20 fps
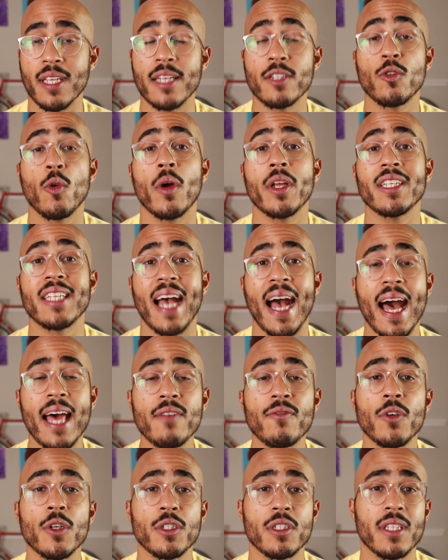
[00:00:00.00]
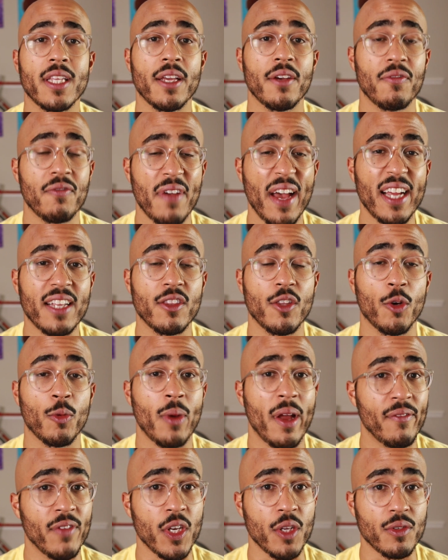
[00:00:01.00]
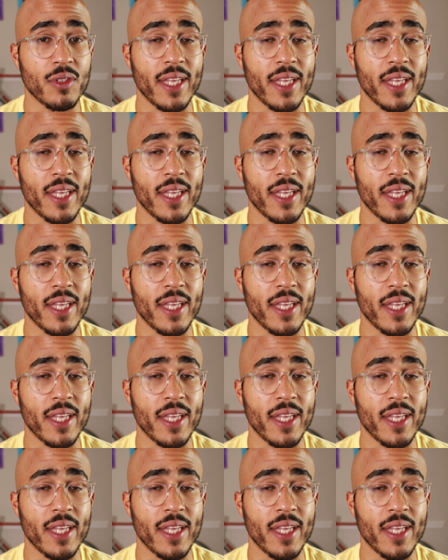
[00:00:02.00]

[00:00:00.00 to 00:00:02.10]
It's going to adversely affect their revenue